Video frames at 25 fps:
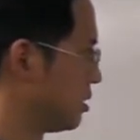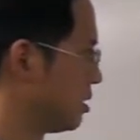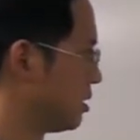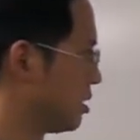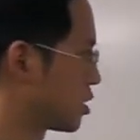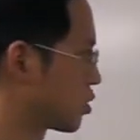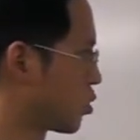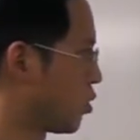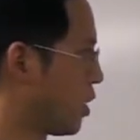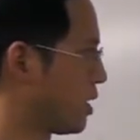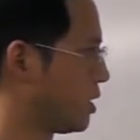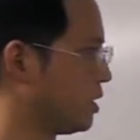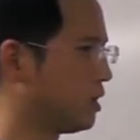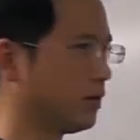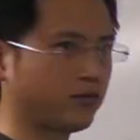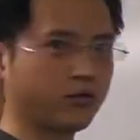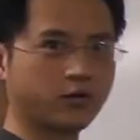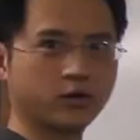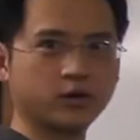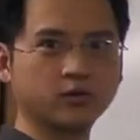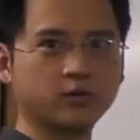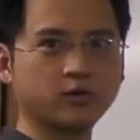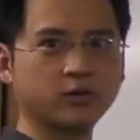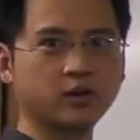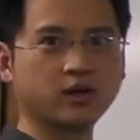It's quite
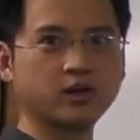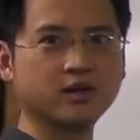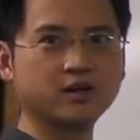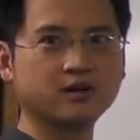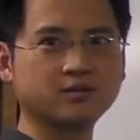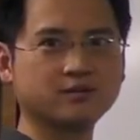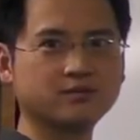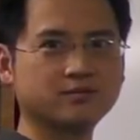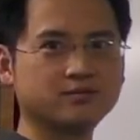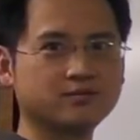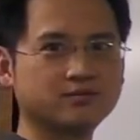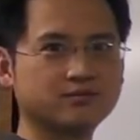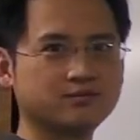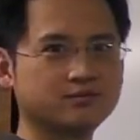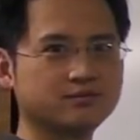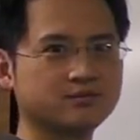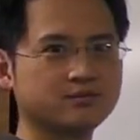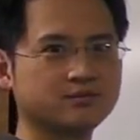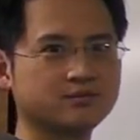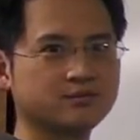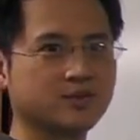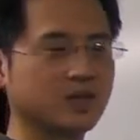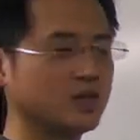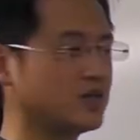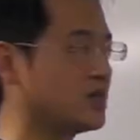different, right?
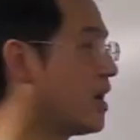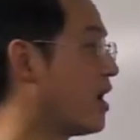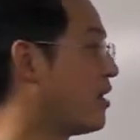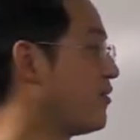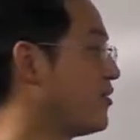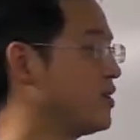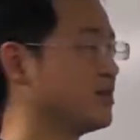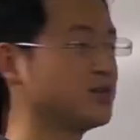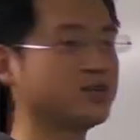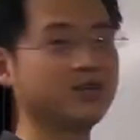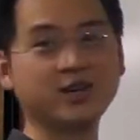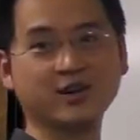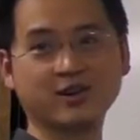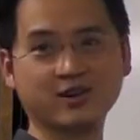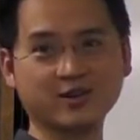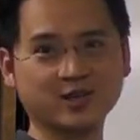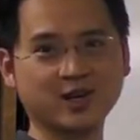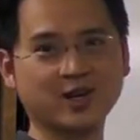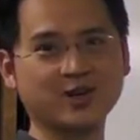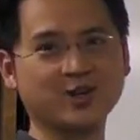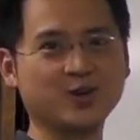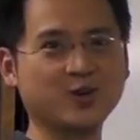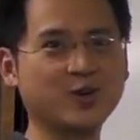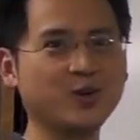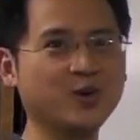It's obvious here because
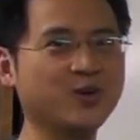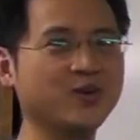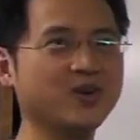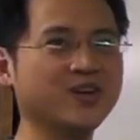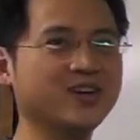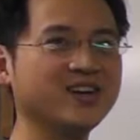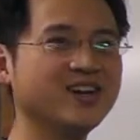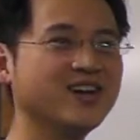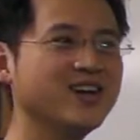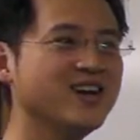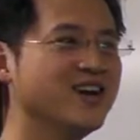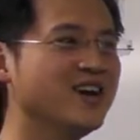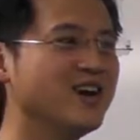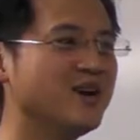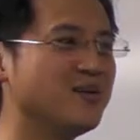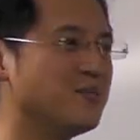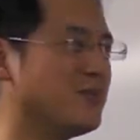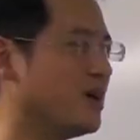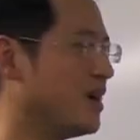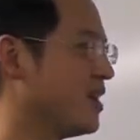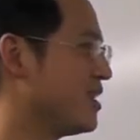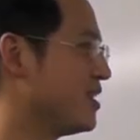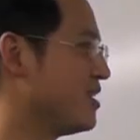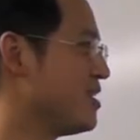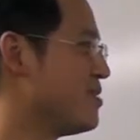I drew it.
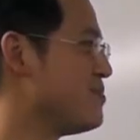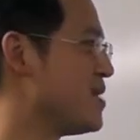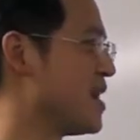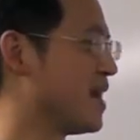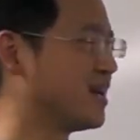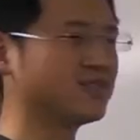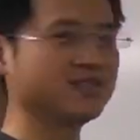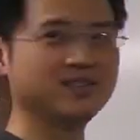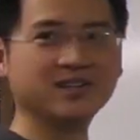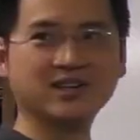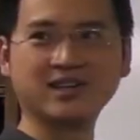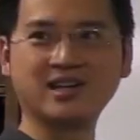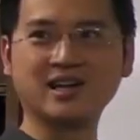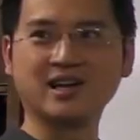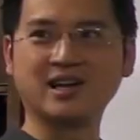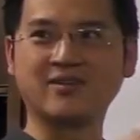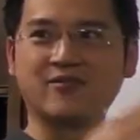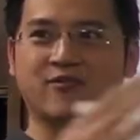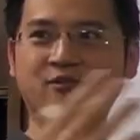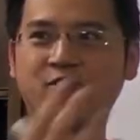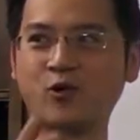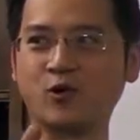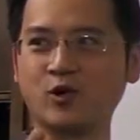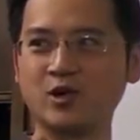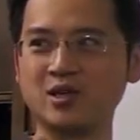But imagine looking
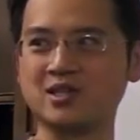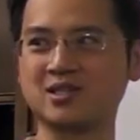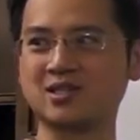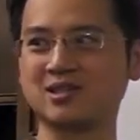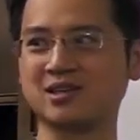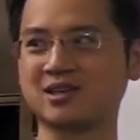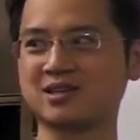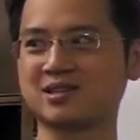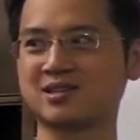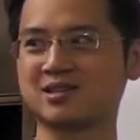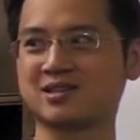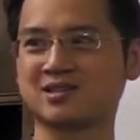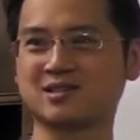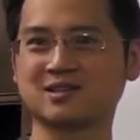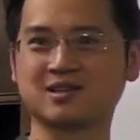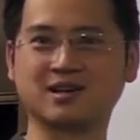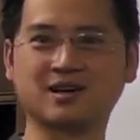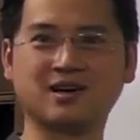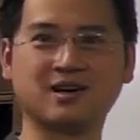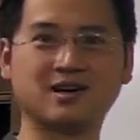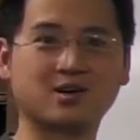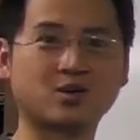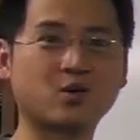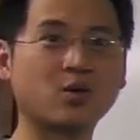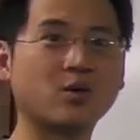at 46
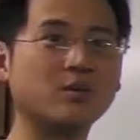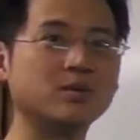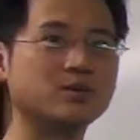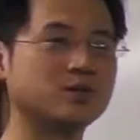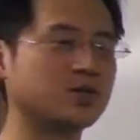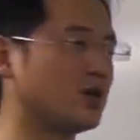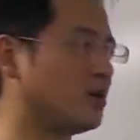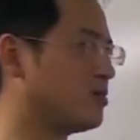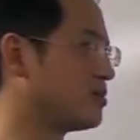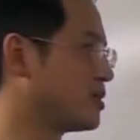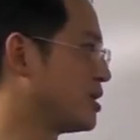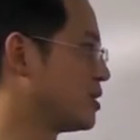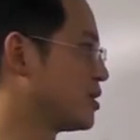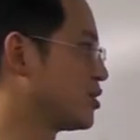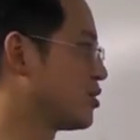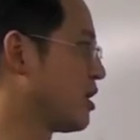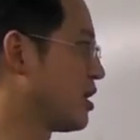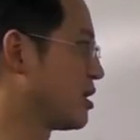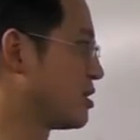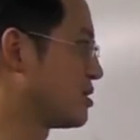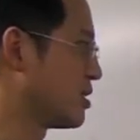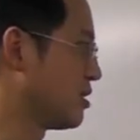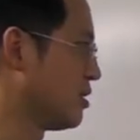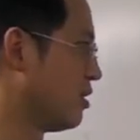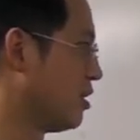chromosomes and
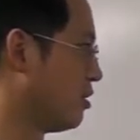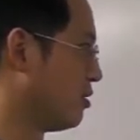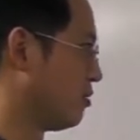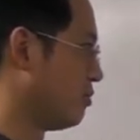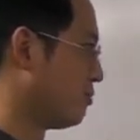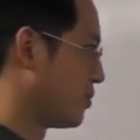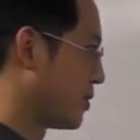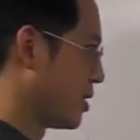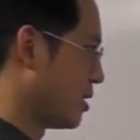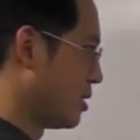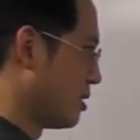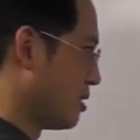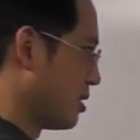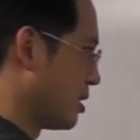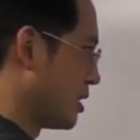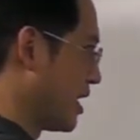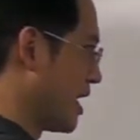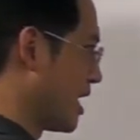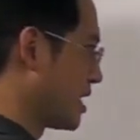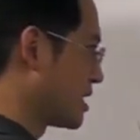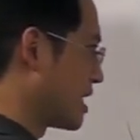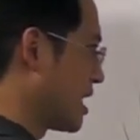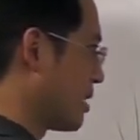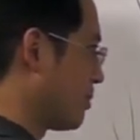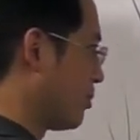trying to say, oh,
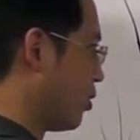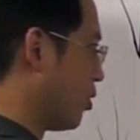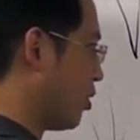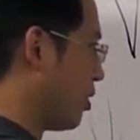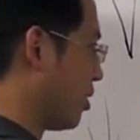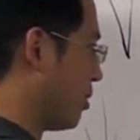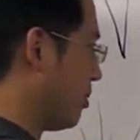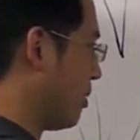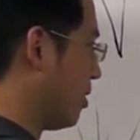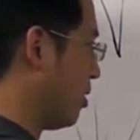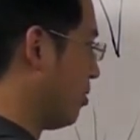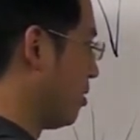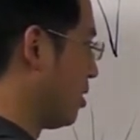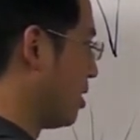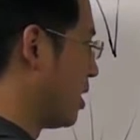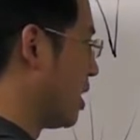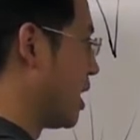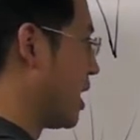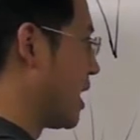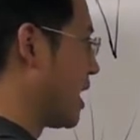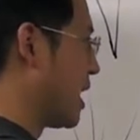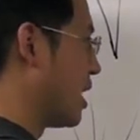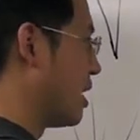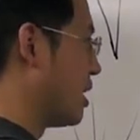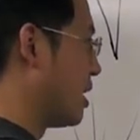that's abnormal.
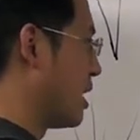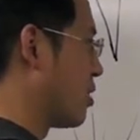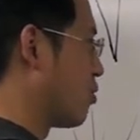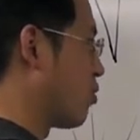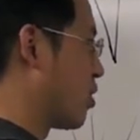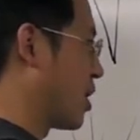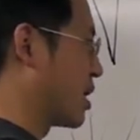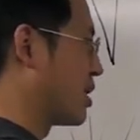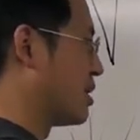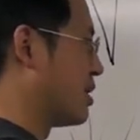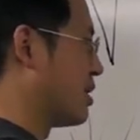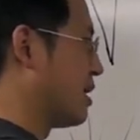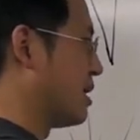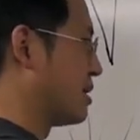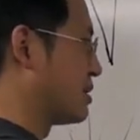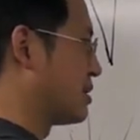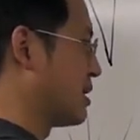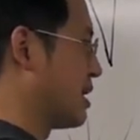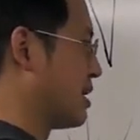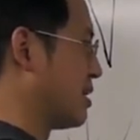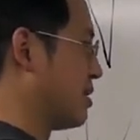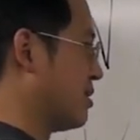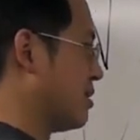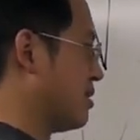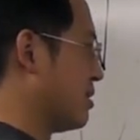And I recognize
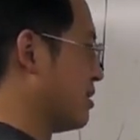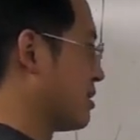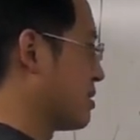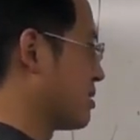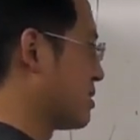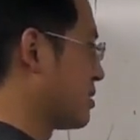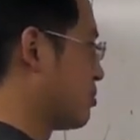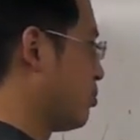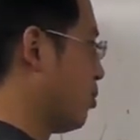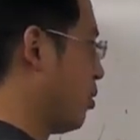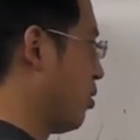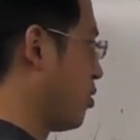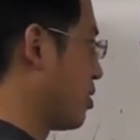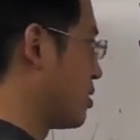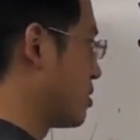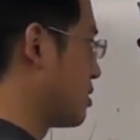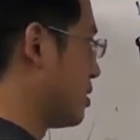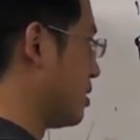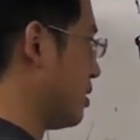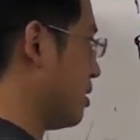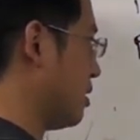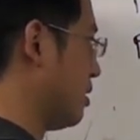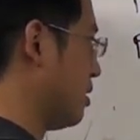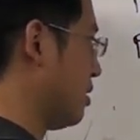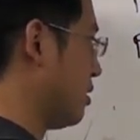that this
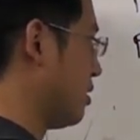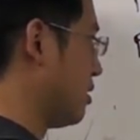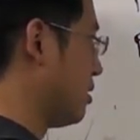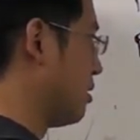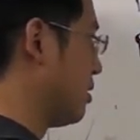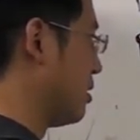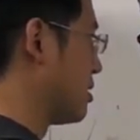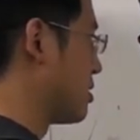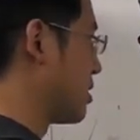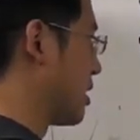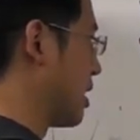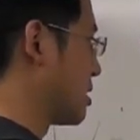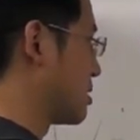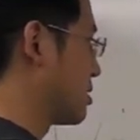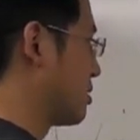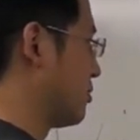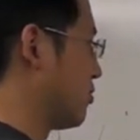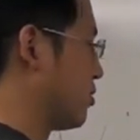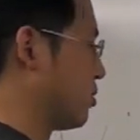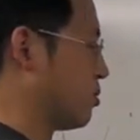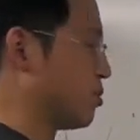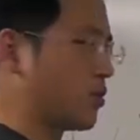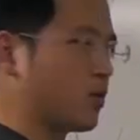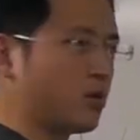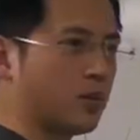portion here is actually
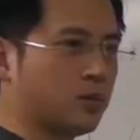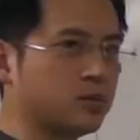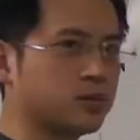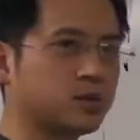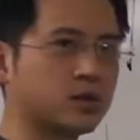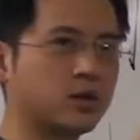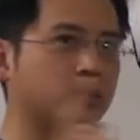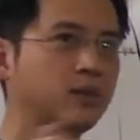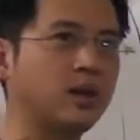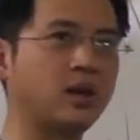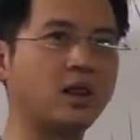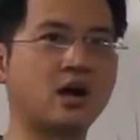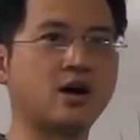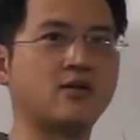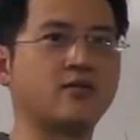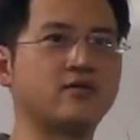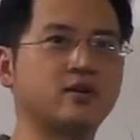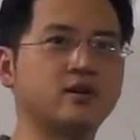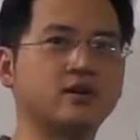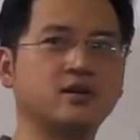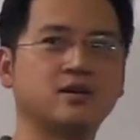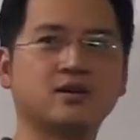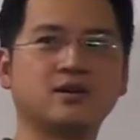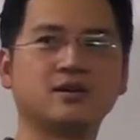from chromosome 11.